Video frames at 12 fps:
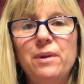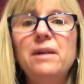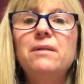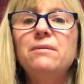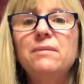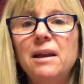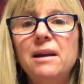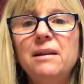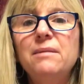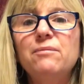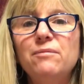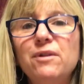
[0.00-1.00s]

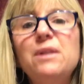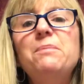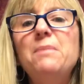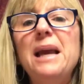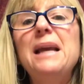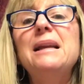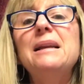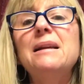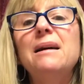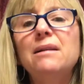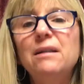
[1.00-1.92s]
They remain a